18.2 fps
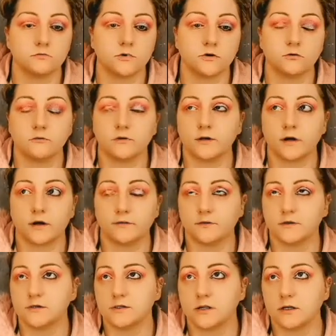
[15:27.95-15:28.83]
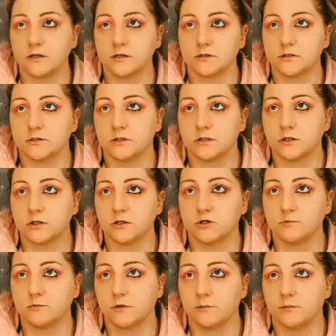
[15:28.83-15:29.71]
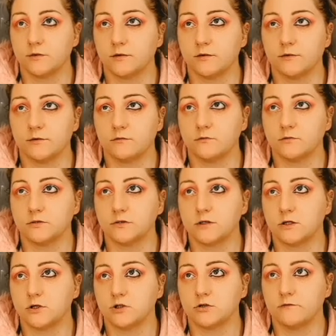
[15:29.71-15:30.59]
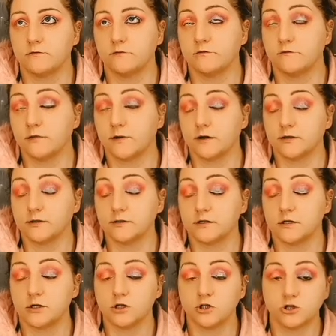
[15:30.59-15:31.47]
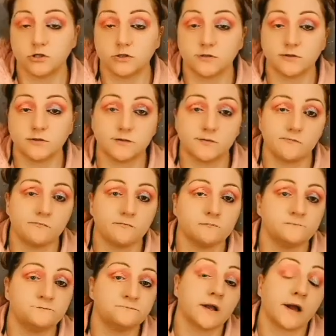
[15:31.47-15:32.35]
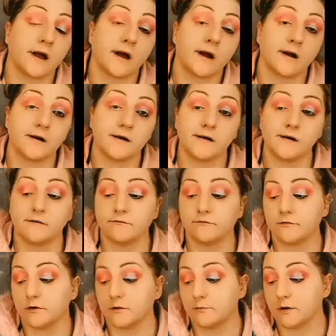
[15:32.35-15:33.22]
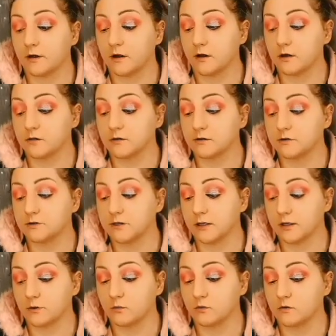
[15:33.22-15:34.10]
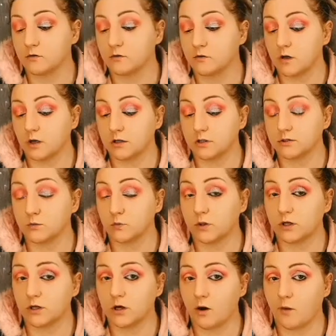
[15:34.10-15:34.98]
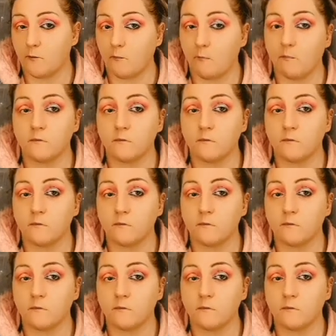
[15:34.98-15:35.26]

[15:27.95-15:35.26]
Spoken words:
They're like on the second stage, maybe the third stage of the vaccinations. I have to get my second one next week.